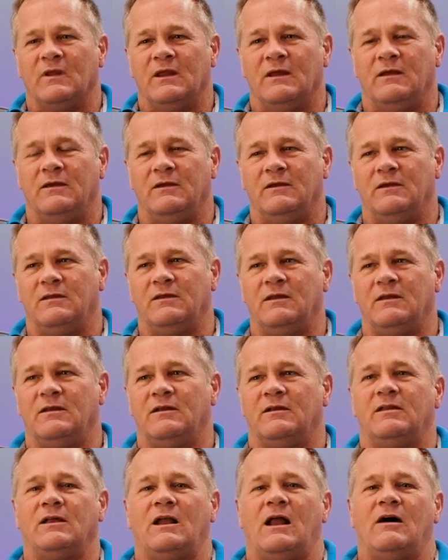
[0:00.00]
eh,
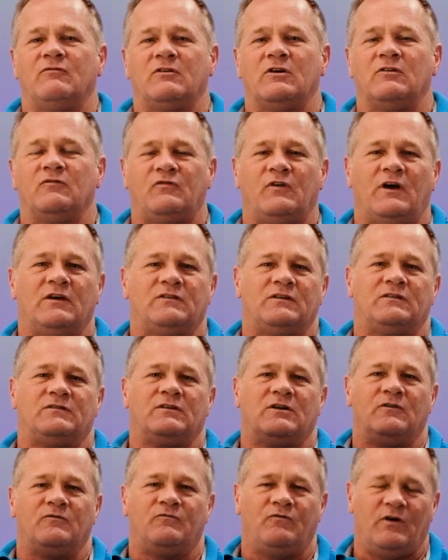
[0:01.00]
that I've confessed as
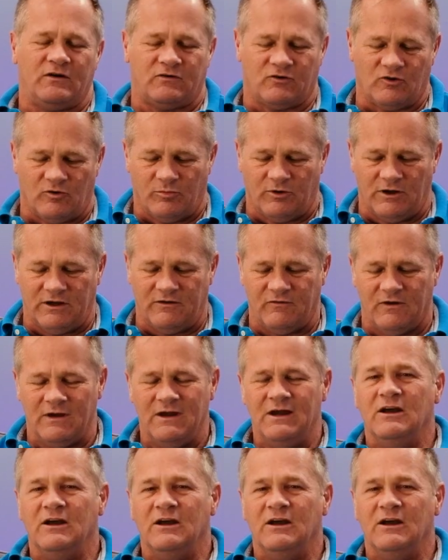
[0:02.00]
a confessional belief,